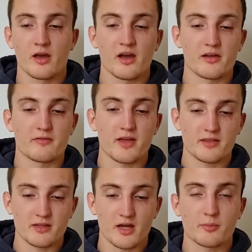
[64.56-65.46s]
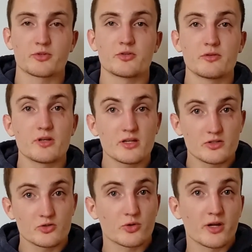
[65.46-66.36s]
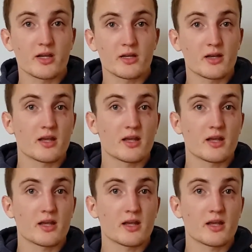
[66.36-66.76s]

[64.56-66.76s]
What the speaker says: I've had the opportunity to train